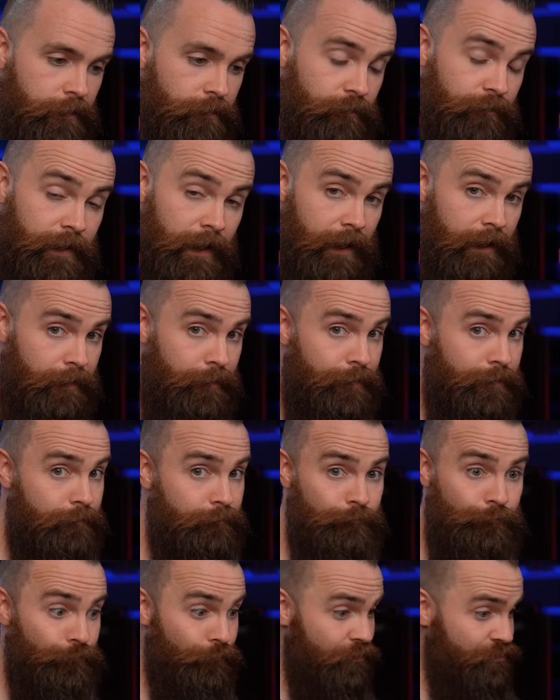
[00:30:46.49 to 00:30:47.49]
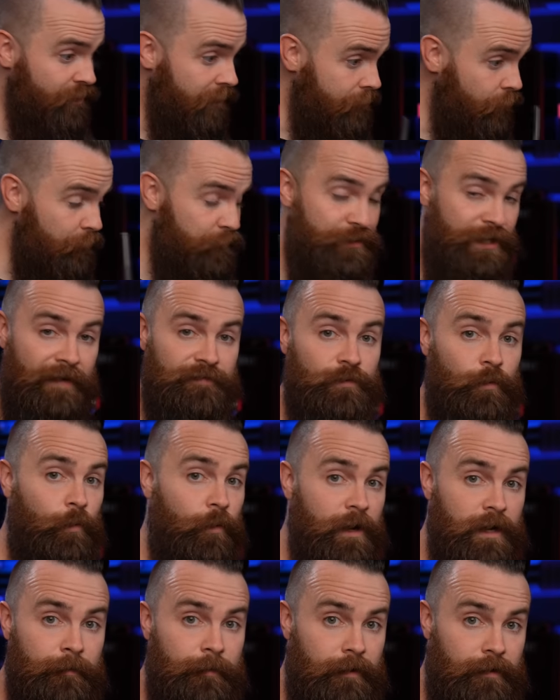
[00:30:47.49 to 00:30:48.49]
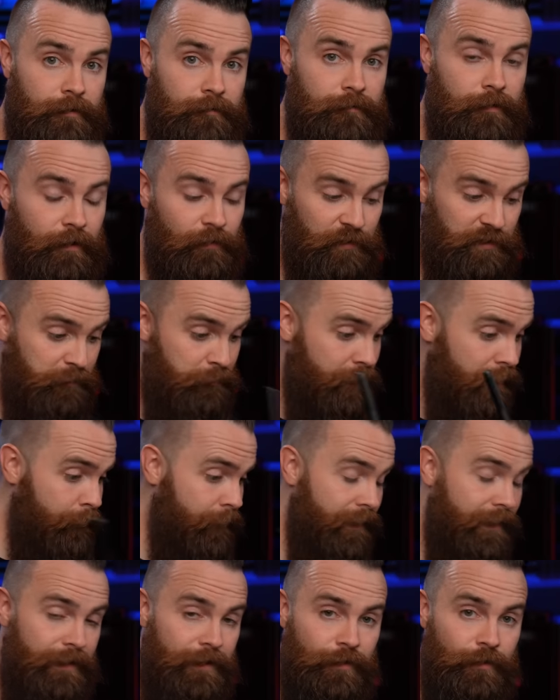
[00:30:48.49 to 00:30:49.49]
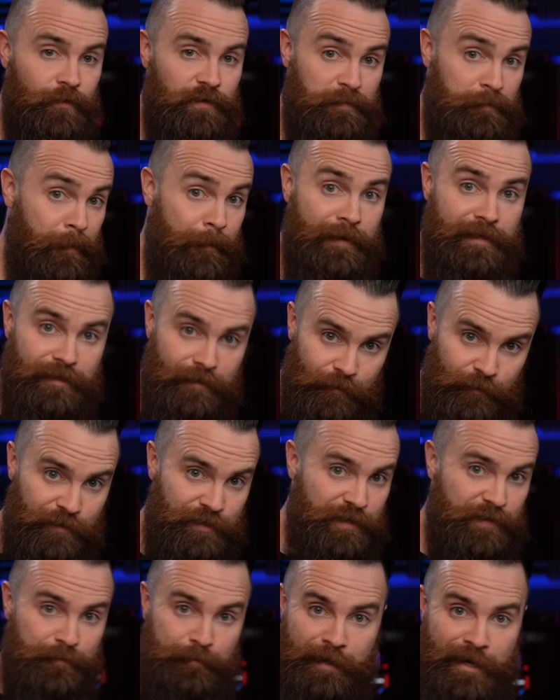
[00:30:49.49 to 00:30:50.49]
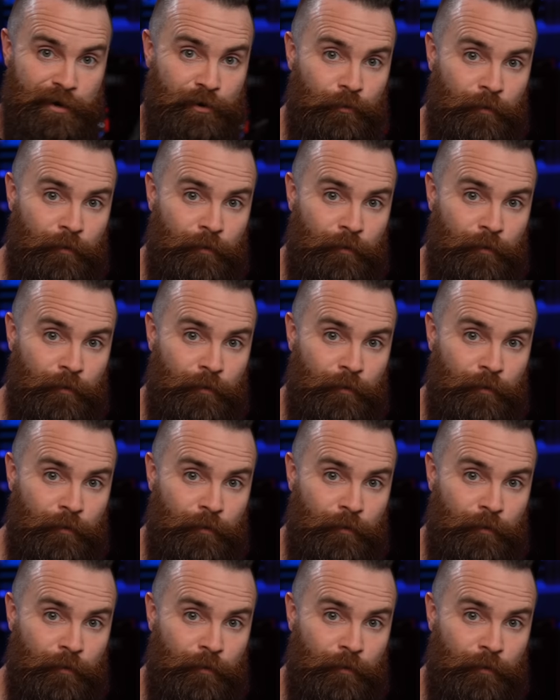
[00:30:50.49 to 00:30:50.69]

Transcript: you've got bridging loops you have to worry about, all those B P D Us, B I P I Ds, spin it